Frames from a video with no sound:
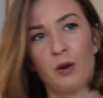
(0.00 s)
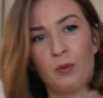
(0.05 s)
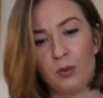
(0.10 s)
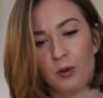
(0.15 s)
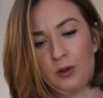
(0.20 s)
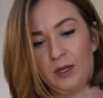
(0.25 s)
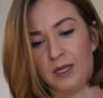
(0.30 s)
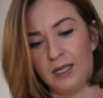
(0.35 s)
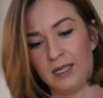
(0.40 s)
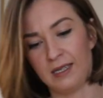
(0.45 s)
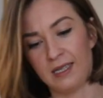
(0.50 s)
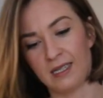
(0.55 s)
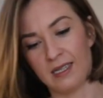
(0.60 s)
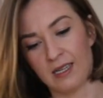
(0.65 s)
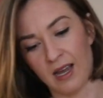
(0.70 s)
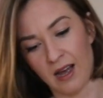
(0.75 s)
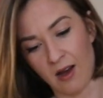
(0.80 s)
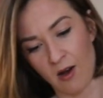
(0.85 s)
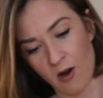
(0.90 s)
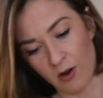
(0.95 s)
put this
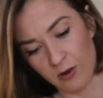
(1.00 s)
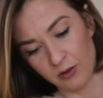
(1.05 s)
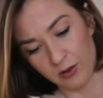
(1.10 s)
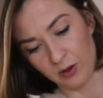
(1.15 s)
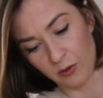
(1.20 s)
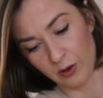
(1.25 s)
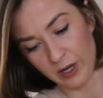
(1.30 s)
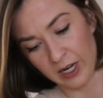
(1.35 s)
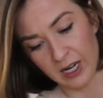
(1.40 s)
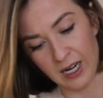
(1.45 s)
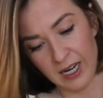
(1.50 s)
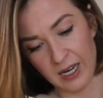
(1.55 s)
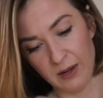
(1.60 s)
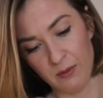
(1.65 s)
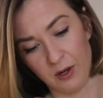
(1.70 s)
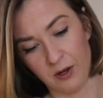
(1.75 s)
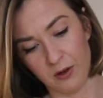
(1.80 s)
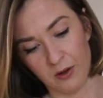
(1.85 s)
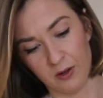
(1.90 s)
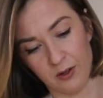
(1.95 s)
on quickly
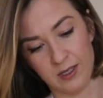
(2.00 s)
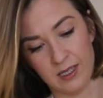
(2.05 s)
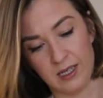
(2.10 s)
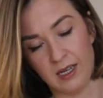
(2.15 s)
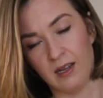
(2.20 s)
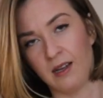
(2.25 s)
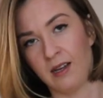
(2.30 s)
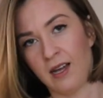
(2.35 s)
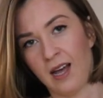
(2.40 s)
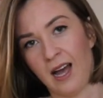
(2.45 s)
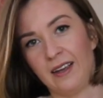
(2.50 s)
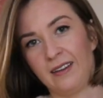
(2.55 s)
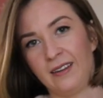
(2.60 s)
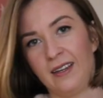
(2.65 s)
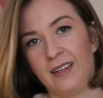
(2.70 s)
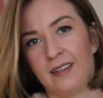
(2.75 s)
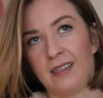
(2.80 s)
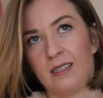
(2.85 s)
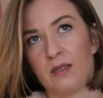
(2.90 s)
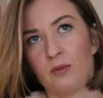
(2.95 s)
because I
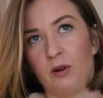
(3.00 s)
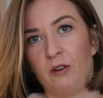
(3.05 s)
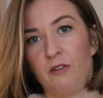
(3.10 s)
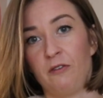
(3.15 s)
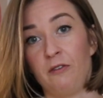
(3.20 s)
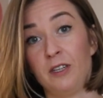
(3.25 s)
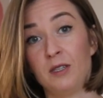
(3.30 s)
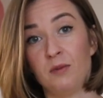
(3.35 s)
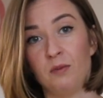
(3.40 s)
think this will fit